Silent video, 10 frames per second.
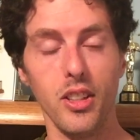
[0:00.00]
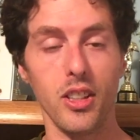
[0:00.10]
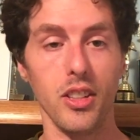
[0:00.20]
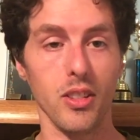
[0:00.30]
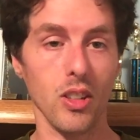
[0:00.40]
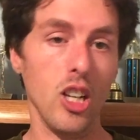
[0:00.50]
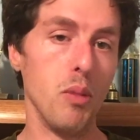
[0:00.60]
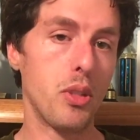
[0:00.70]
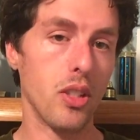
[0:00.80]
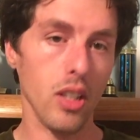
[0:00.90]
to learn the
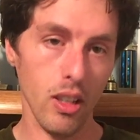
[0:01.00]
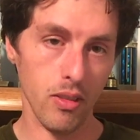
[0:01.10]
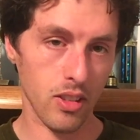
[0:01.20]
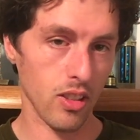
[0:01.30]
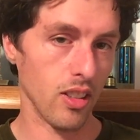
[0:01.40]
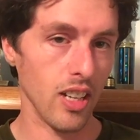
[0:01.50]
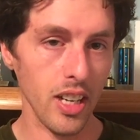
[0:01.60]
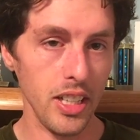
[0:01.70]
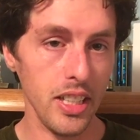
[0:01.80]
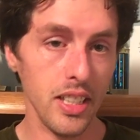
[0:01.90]
ropes of
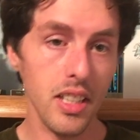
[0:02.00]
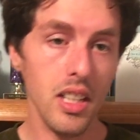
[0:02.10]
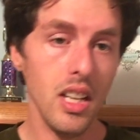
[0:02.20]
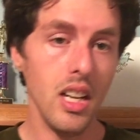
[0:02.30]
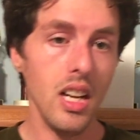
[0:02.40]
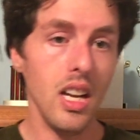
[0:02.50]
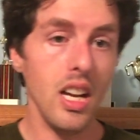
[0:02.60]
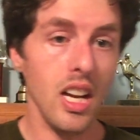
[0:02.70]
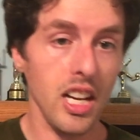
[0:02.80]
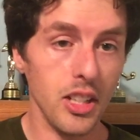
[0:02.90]
karate,
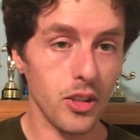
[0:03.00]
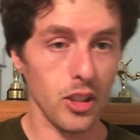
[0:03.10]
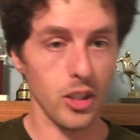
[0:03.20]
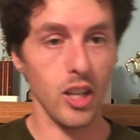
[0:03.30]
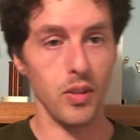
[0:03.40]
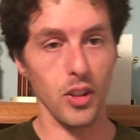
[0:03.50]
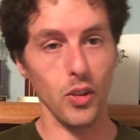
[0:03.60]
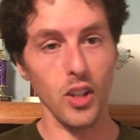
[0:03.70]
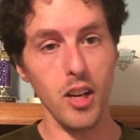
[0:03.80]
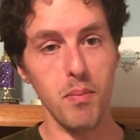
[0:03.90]
and he starts off with a
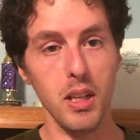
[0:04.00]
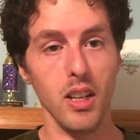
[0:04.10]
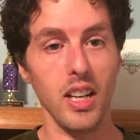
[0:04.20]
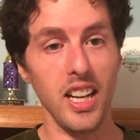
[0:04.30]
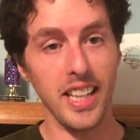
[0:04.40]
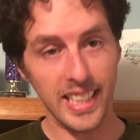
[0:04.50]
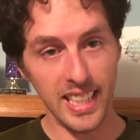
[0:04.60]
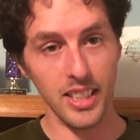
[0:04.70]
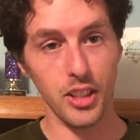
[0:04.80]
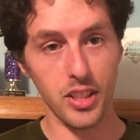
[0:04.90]
white belt. And
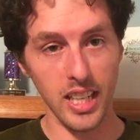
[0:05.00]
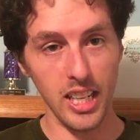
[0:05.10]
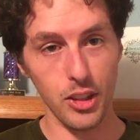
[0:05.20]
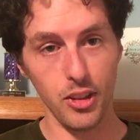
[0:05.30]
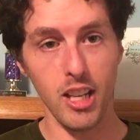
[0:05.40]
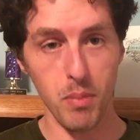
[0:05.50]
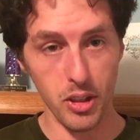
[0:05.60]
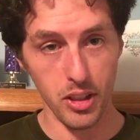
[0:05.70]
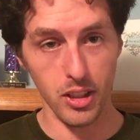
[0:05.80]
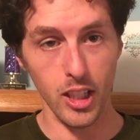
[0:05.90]
again, this guy is
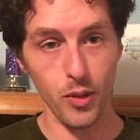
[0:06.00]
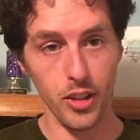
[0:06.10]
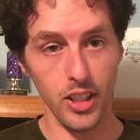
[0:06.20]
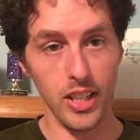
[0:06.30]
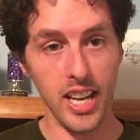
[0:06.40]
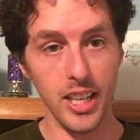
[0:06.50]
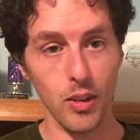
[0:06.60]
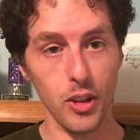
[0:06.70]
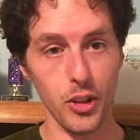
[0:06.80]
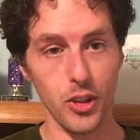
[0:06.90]
nebbish enough to, that he
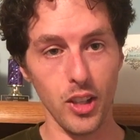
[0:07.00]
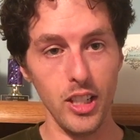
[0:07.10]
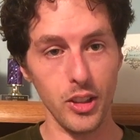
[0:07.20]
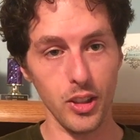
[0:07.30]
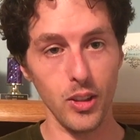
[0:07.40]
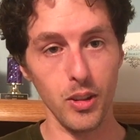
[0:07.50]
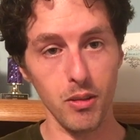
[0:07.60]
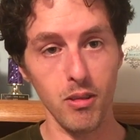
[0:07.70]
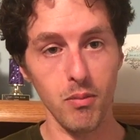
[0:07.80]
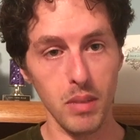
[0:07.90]
wants to create his
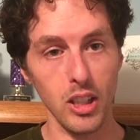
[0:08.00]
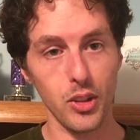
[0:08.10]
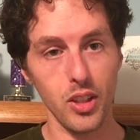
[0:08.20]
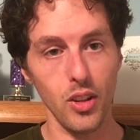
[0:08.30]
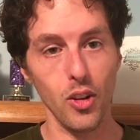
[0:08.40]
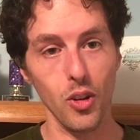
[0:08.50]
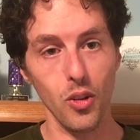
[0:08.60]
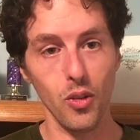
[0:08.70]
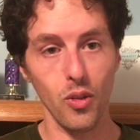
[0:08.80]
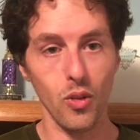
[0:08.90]
own belt.
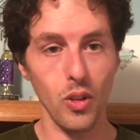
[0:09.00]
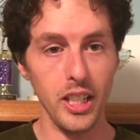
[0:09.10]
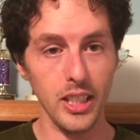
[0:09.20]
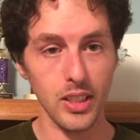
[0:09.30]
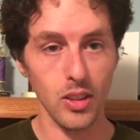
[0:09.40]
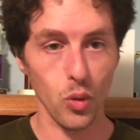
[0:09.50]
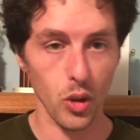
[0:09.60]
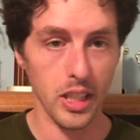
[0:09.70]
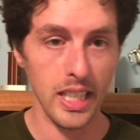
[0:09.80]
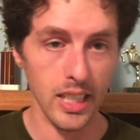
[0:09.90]
So when he's
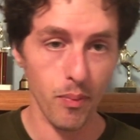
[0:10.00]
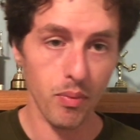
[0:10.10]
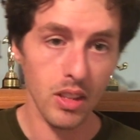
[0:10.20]
working